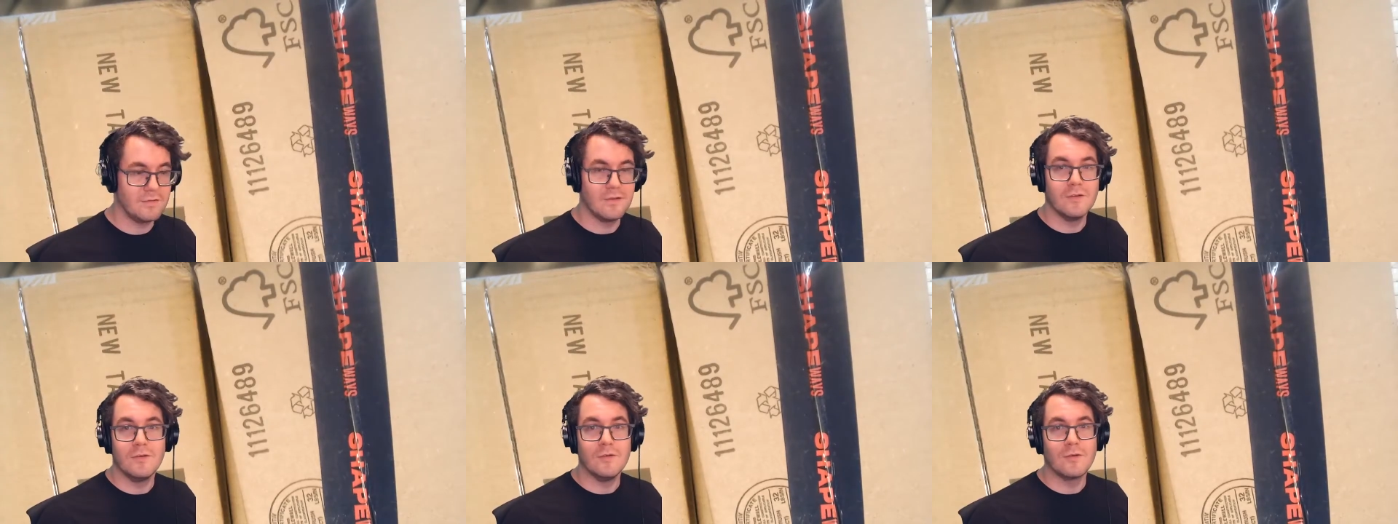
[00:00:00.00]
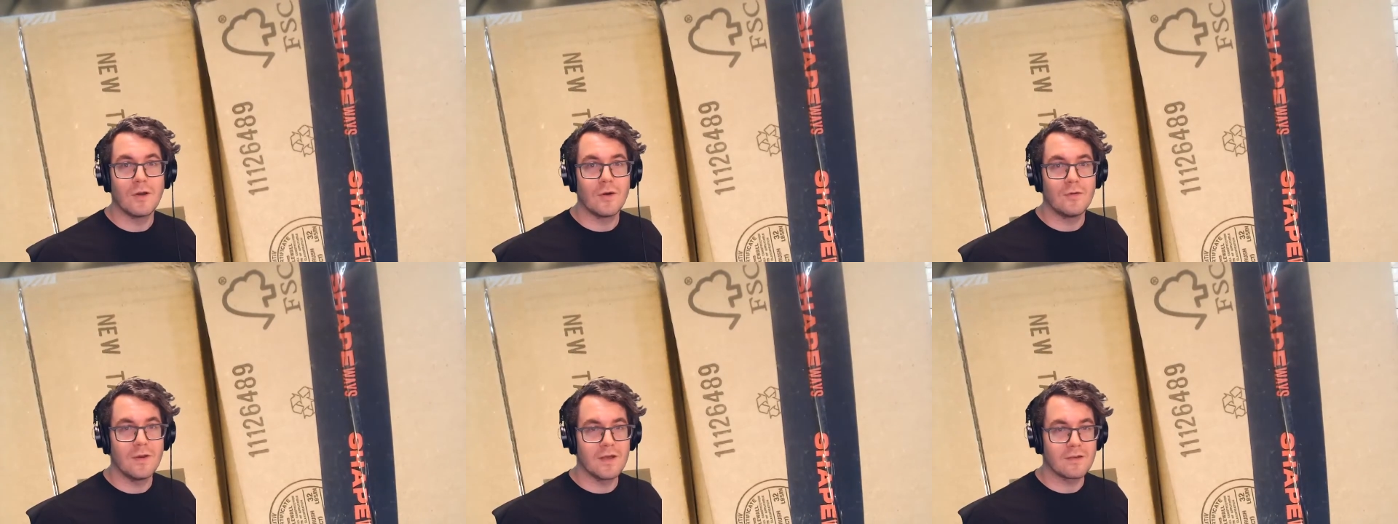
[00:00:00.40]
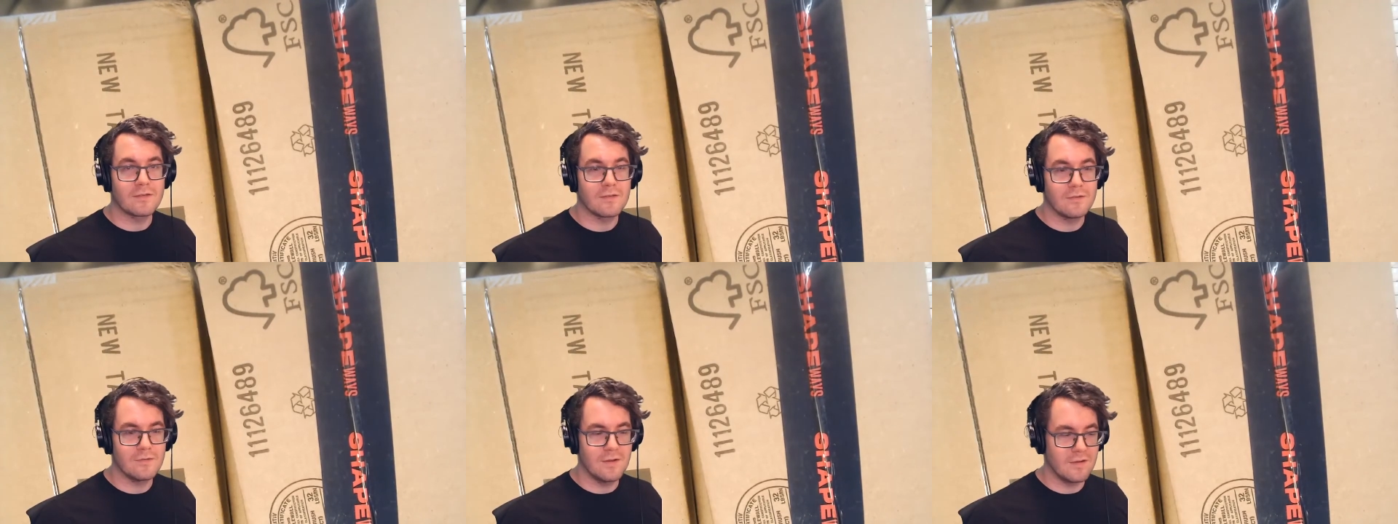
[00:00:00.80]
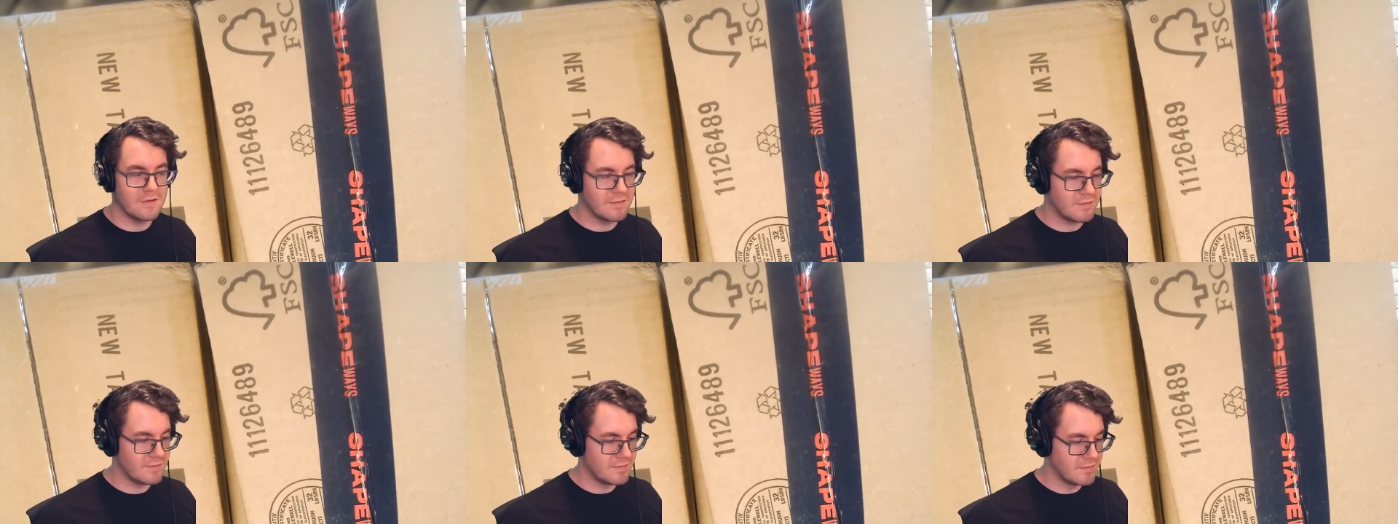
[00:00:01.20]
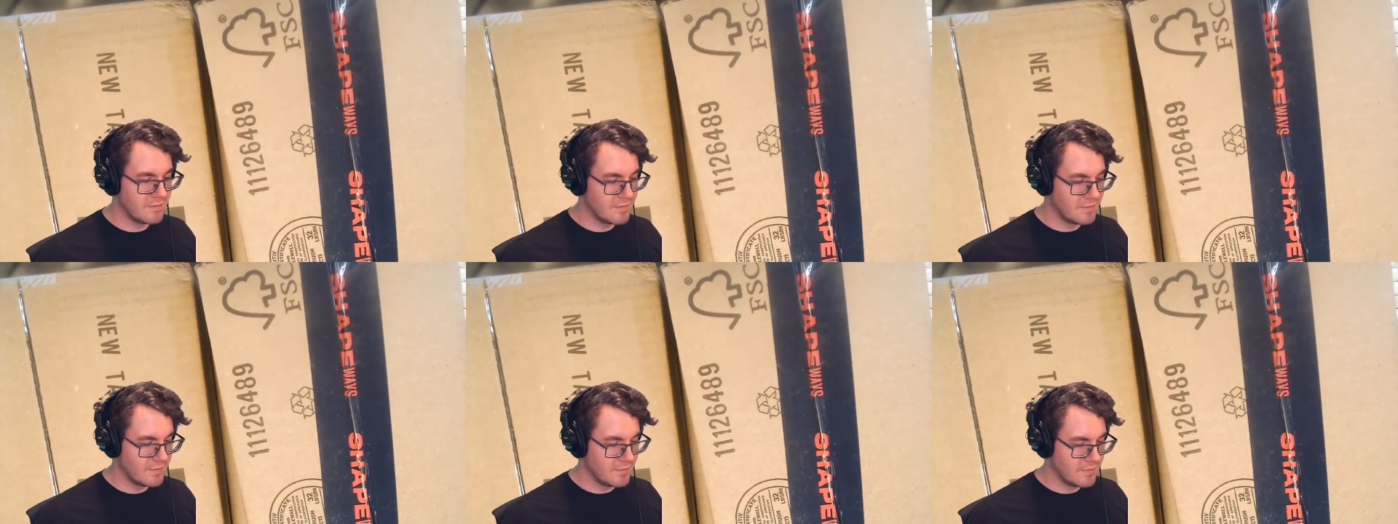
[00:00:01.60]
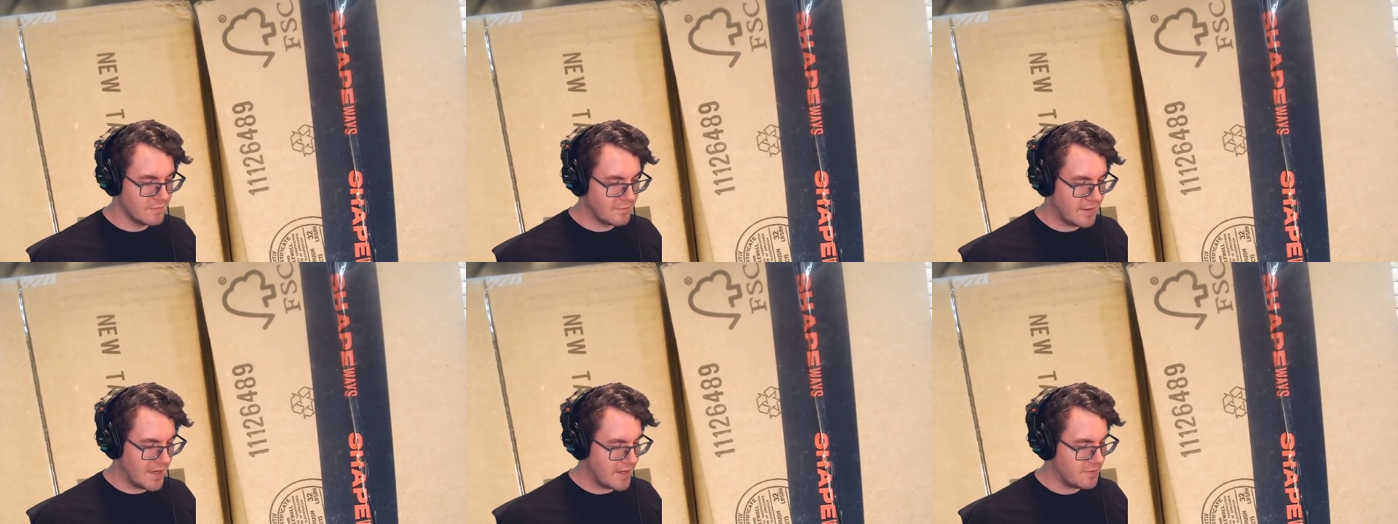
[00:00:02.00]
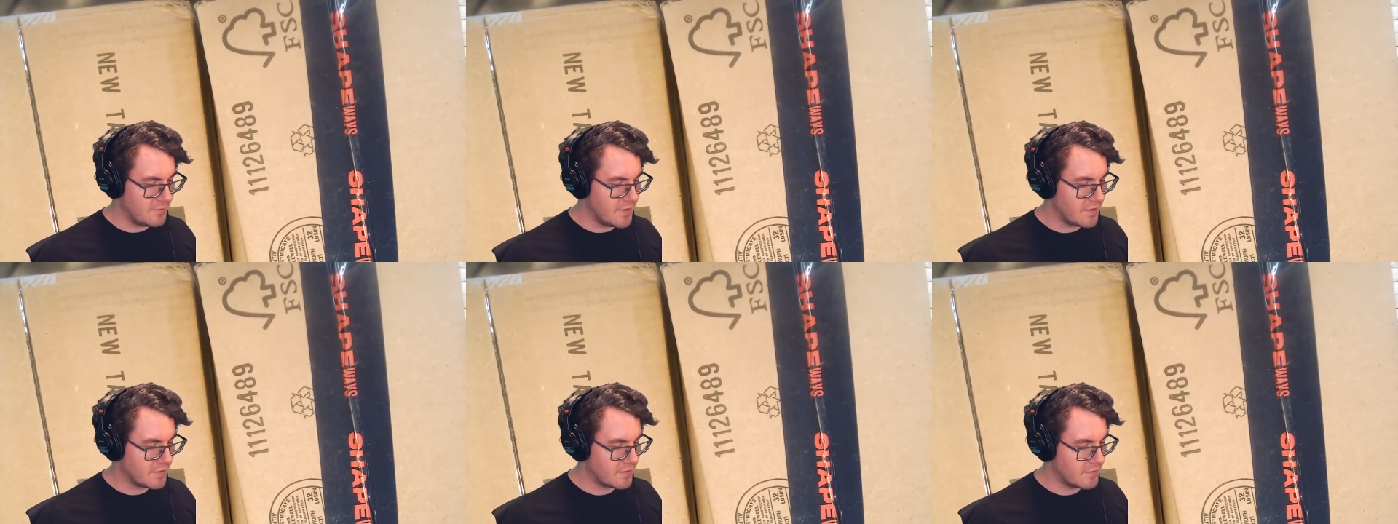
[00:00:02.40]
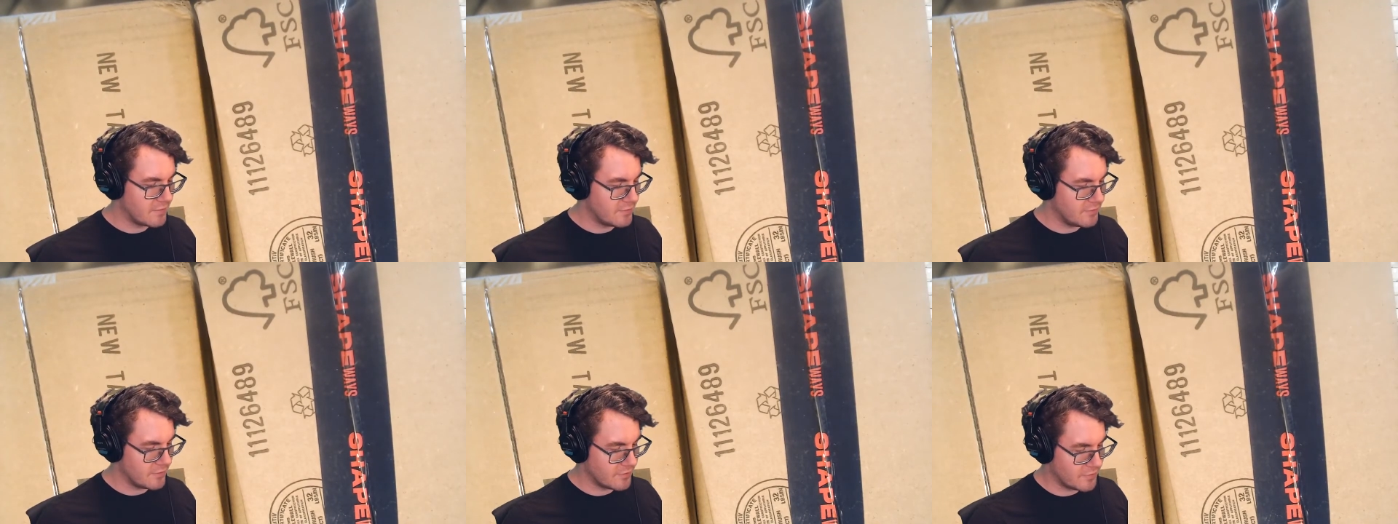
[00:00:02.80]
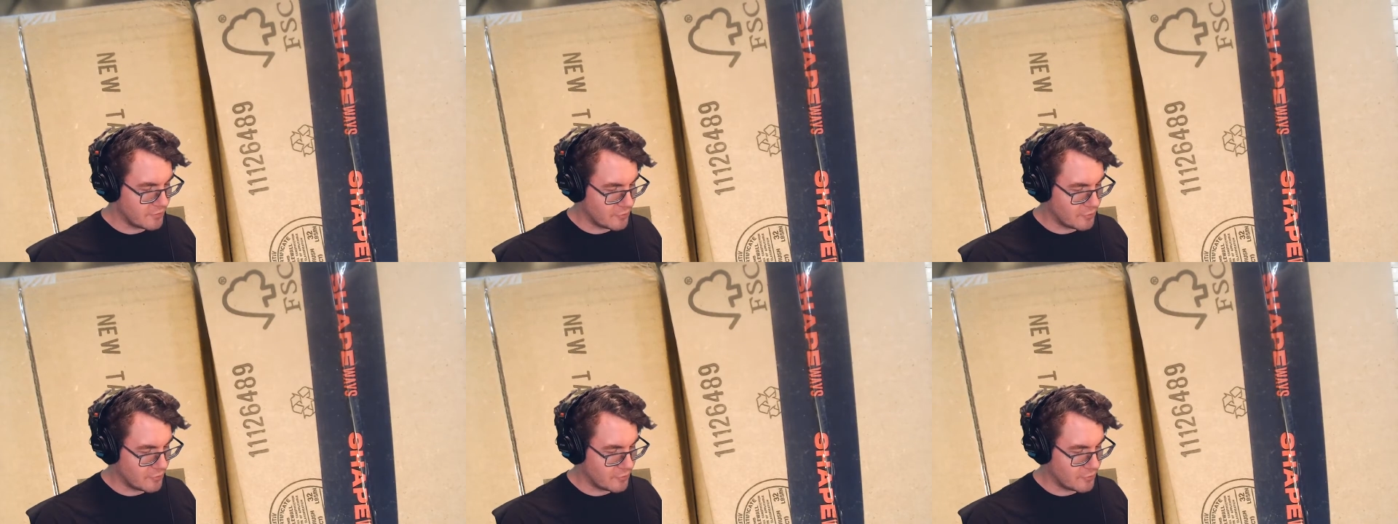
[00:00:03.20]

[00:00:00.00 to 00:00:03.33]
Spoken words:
a new codex who this Admech just